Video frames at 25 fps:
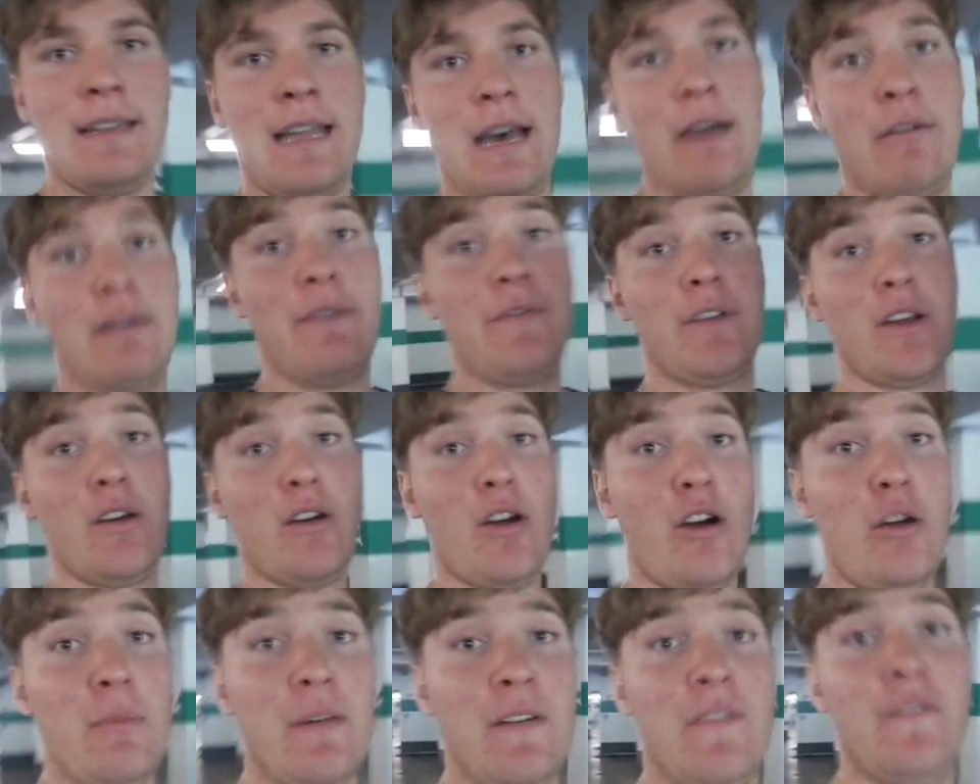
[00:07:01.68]
Now we have to
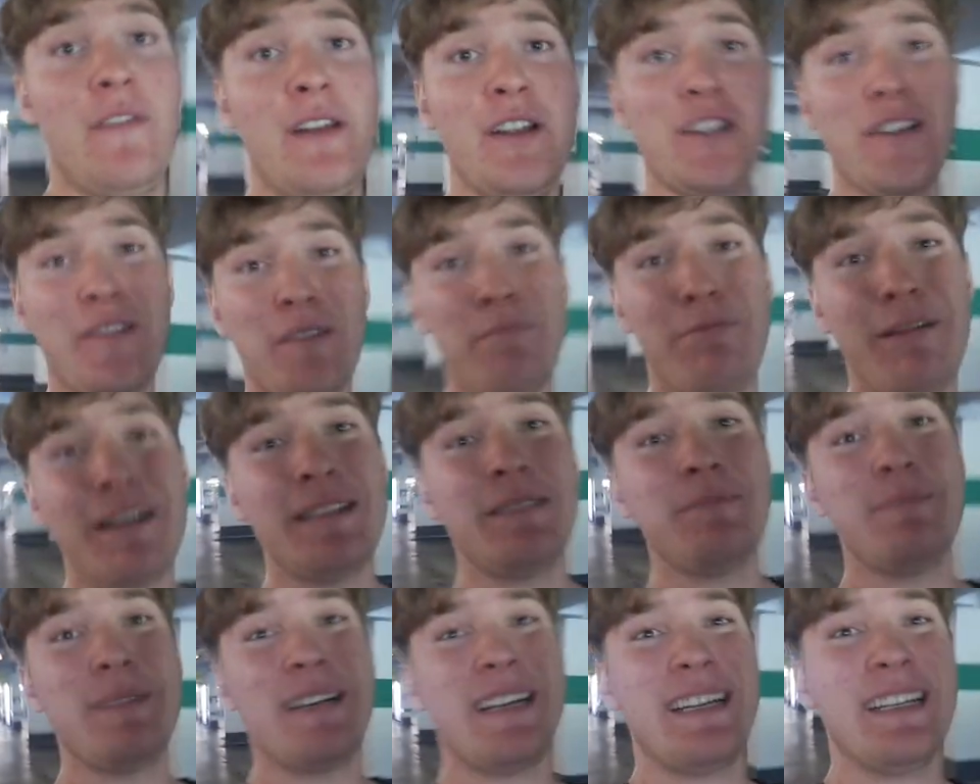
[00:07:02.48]
go home and finish off the
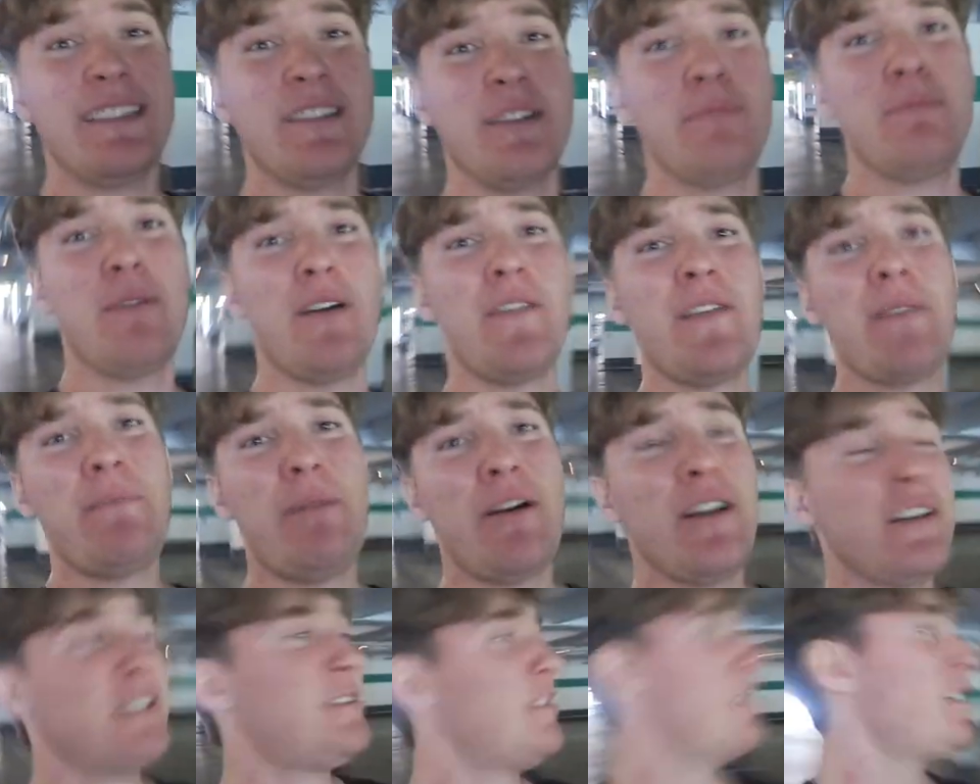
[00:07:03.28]
present because her birthday
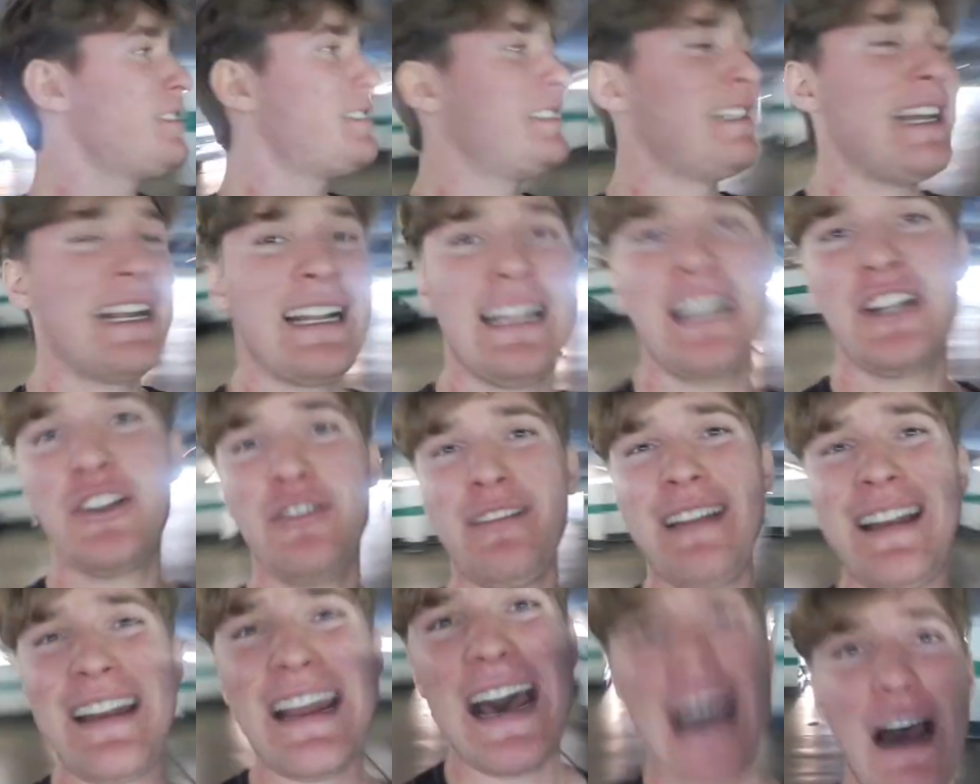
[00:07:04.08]
party starts in like
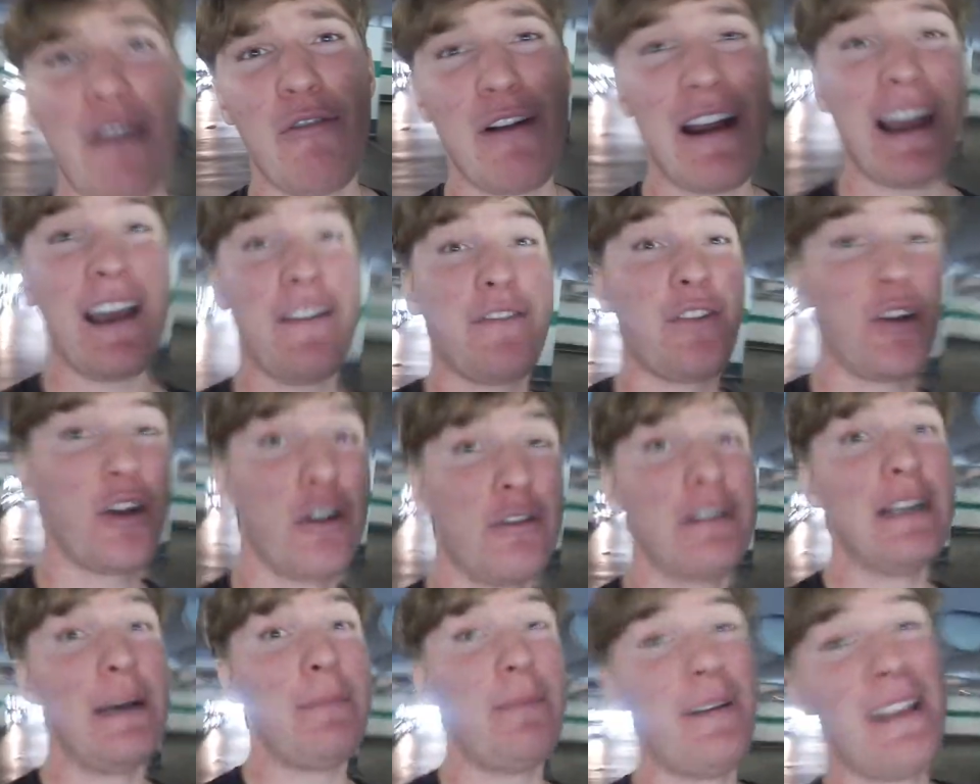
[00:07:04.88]
literally an hour. I have to
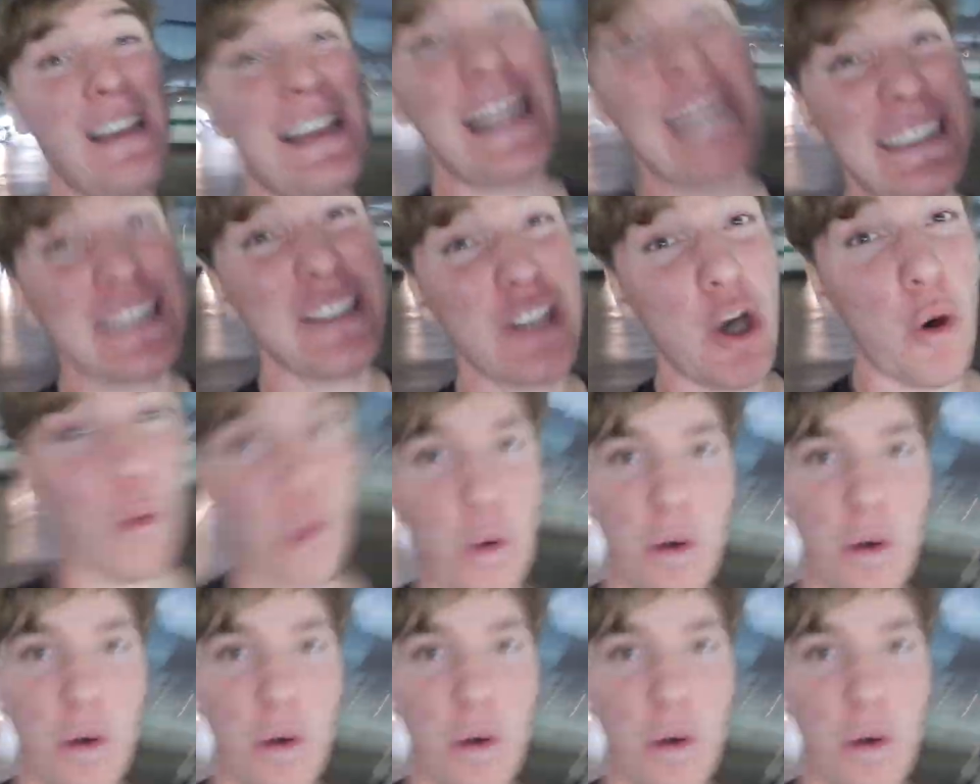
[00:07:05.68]
hurry up, let's go.